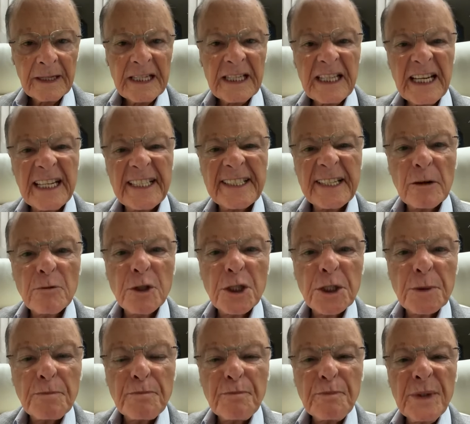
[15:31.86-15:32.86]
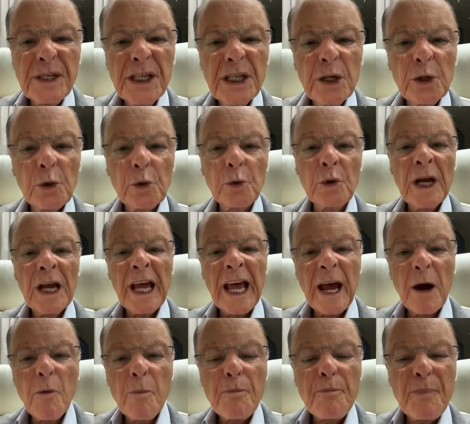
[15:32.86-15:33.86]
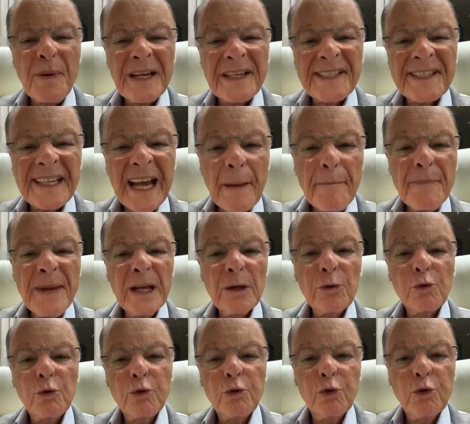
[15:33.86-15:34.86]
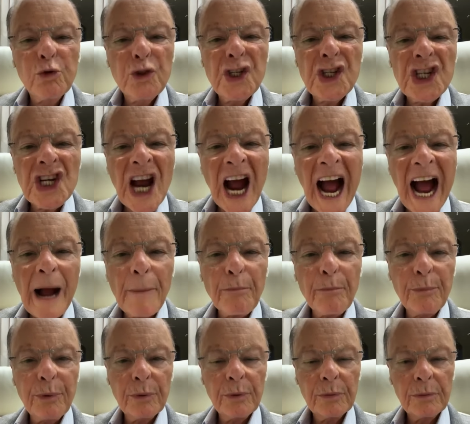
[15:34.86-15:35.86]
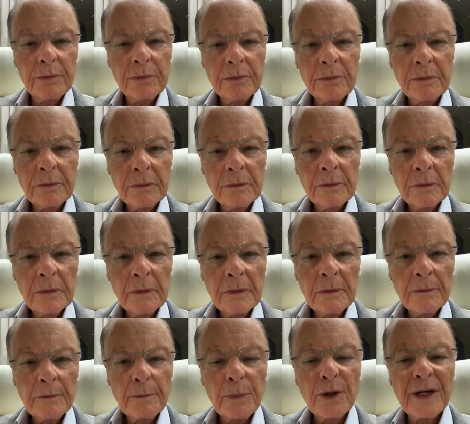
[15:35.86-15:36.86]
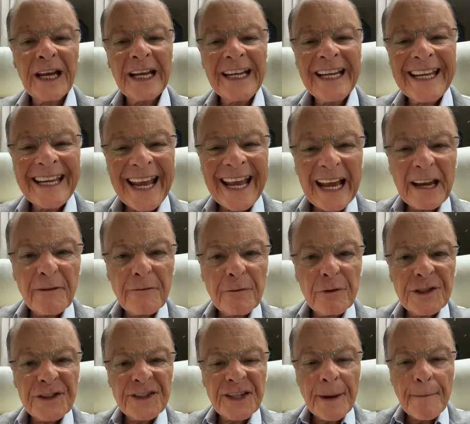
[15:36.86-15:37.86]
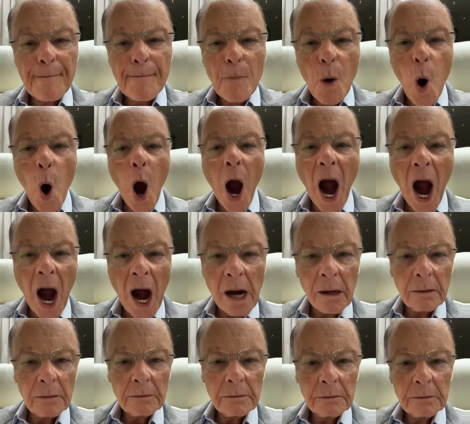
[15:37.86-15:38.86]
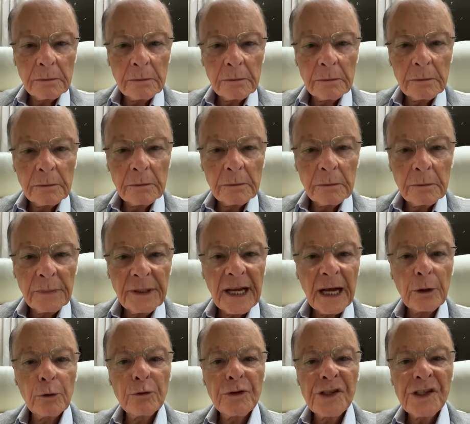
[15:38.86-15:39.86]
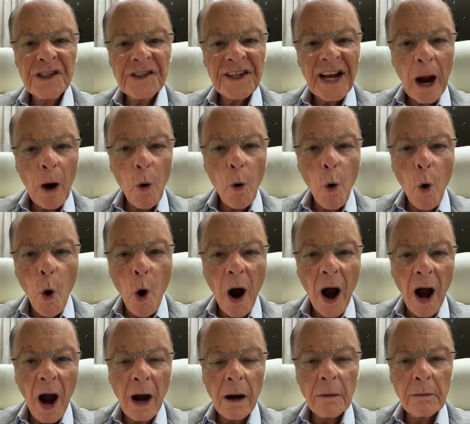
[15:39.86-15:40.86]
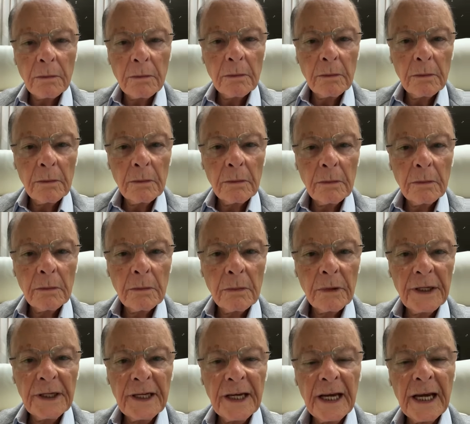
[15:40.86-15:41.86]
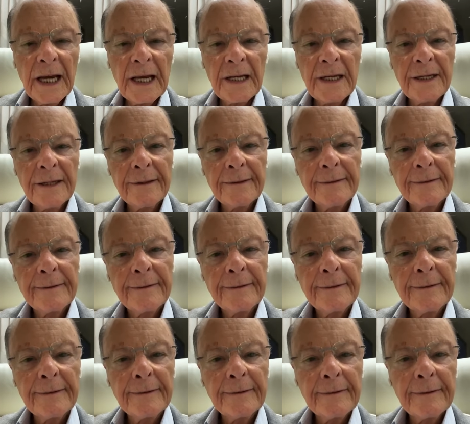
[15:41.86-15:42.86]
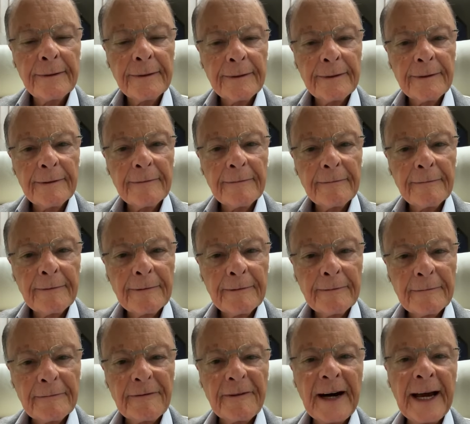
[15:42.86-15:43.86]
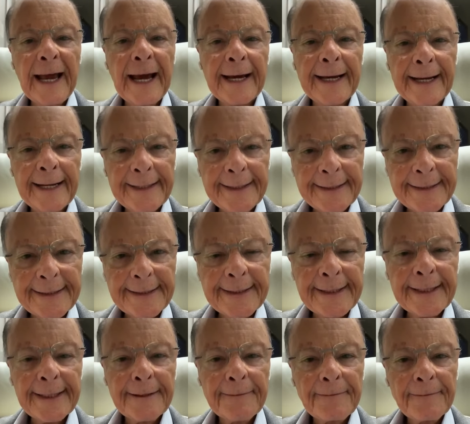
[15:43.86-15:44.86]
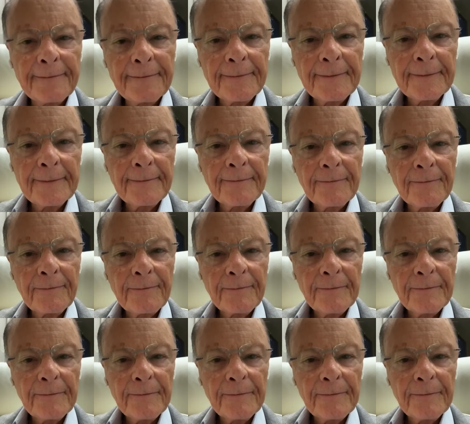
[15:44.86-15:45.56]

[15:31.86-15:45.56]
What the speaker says: This is the spirit. This is a thought of the devil, because he wants you to die, and that the news will go around quickly, and then he will be grateful.